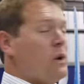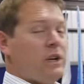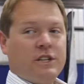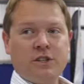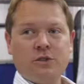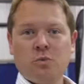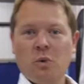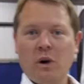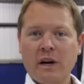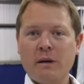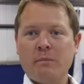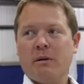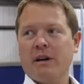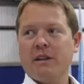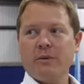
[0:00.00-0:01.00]
Which is why,
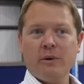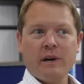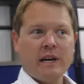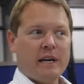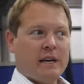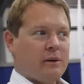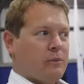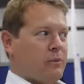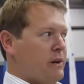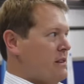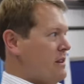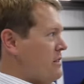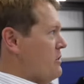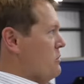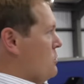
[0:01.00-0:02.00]
by the way, we
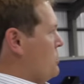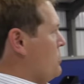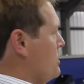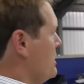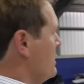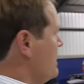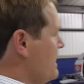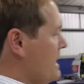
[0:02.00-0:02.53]
did the wall